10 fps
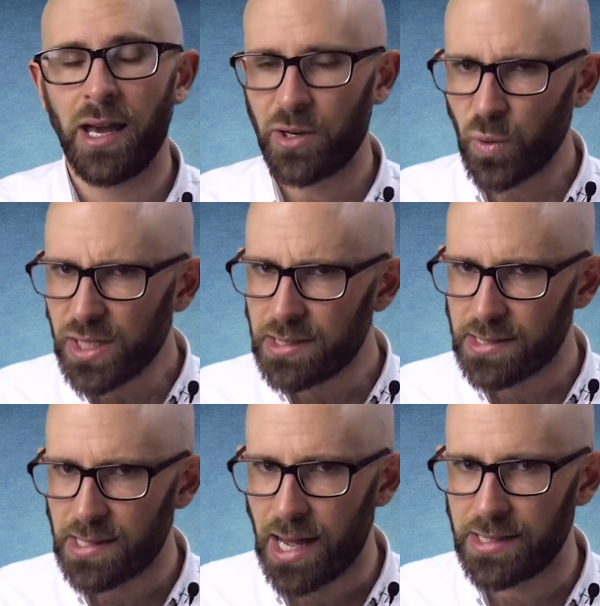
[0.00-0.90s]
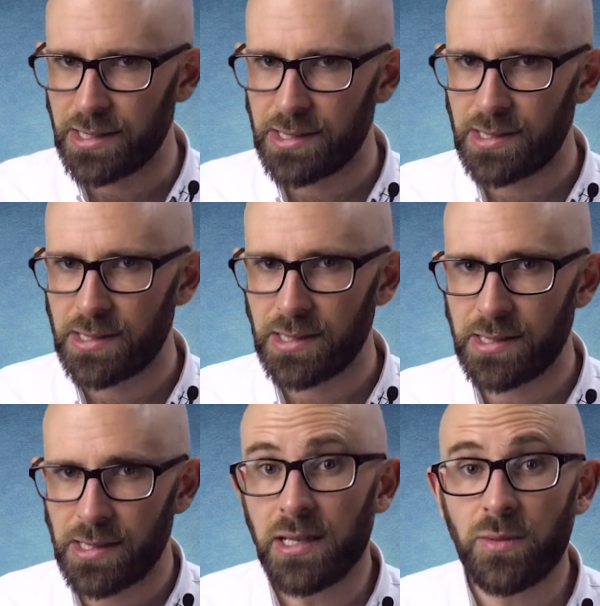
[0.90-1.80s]
According to scientists, the
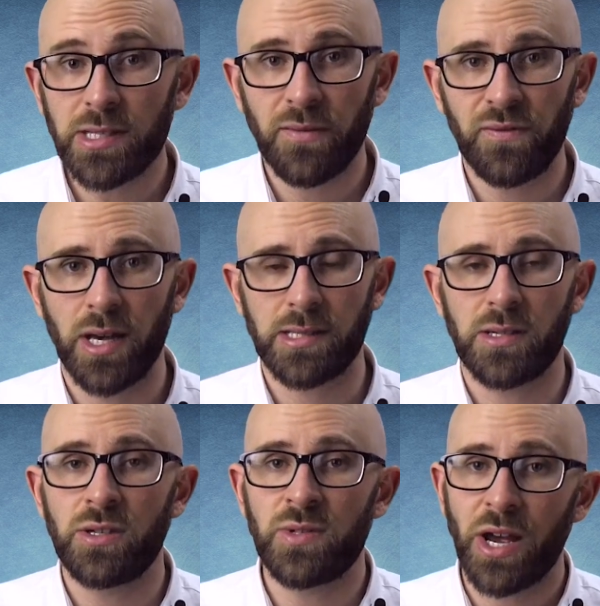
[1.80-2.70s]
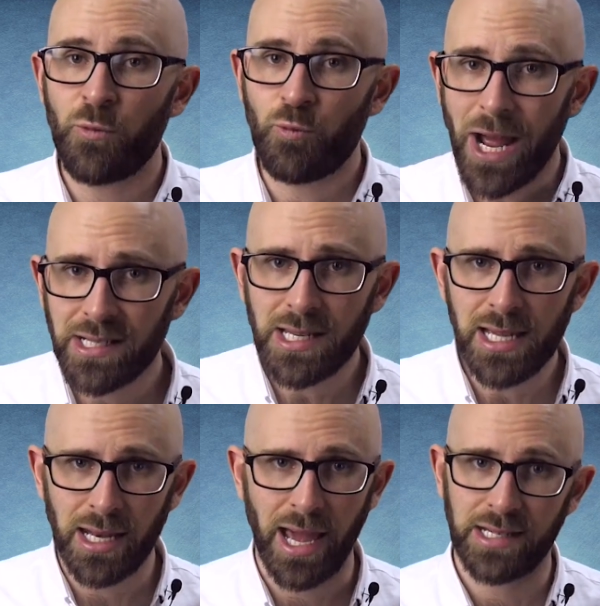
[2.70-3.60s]
study was the first to directly
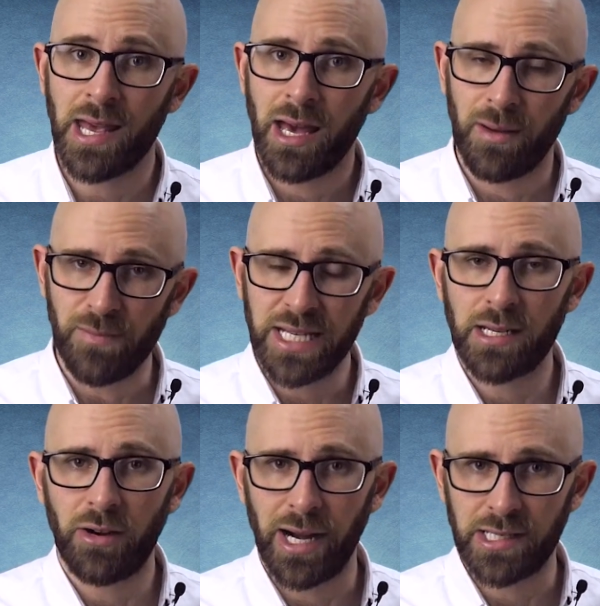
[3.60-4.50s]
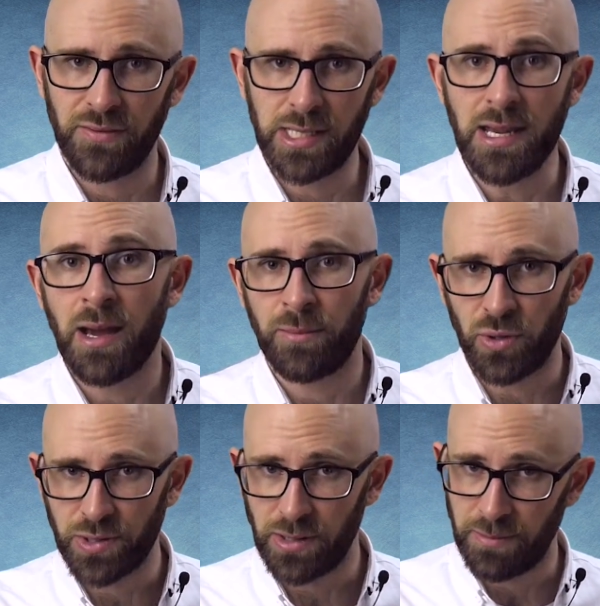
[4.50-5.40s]
connect amygdala activity
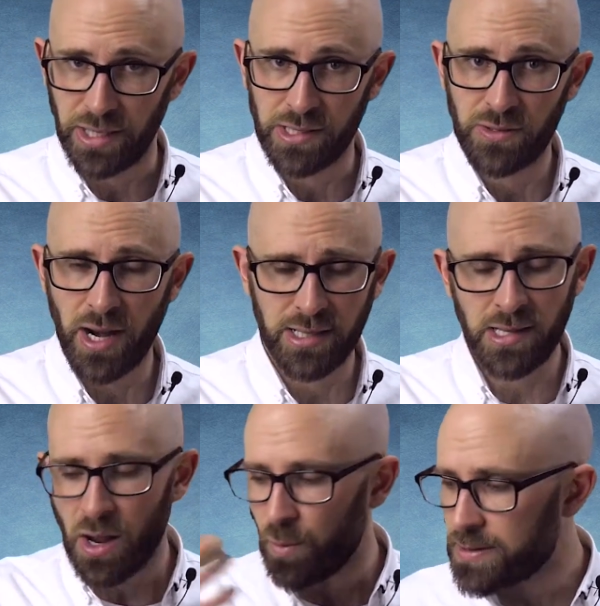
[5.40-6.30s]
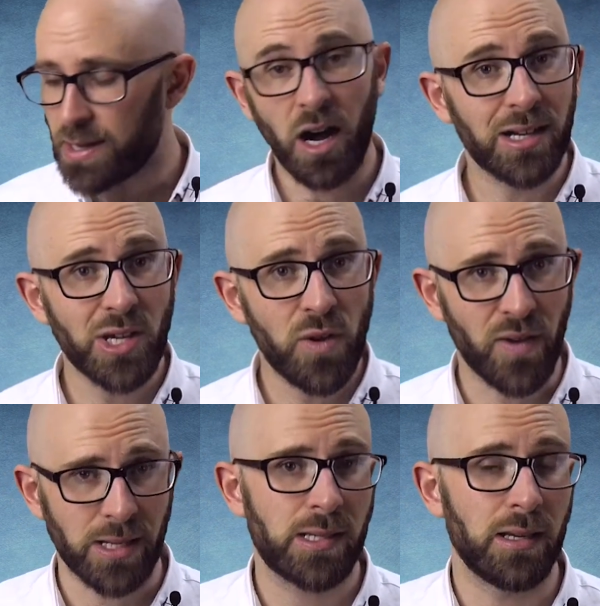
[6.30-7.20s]
brought on by stress with
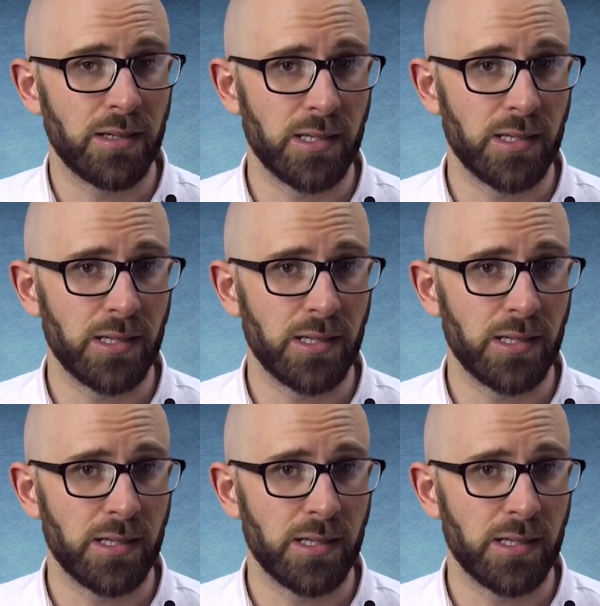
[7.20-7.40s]
cardiovascular